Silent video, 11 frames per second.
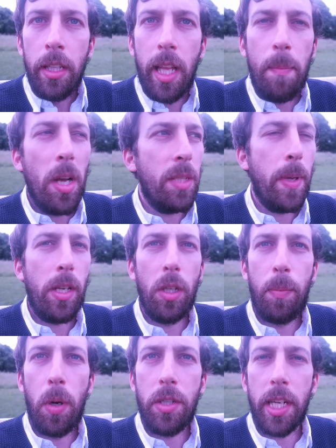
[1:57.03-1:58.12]
There must be
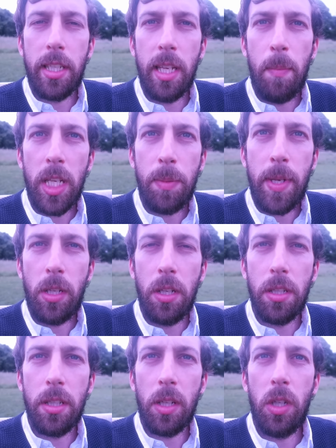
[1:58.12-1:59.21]
good projects. There must be
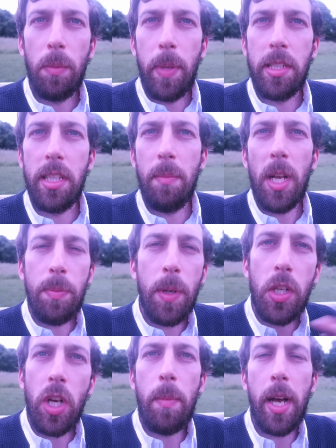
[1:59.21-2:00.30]
good, a good business. There must be
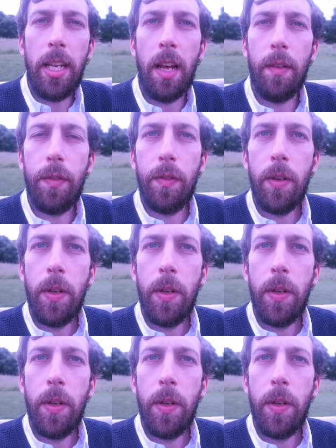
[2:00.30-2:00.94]
a job I love.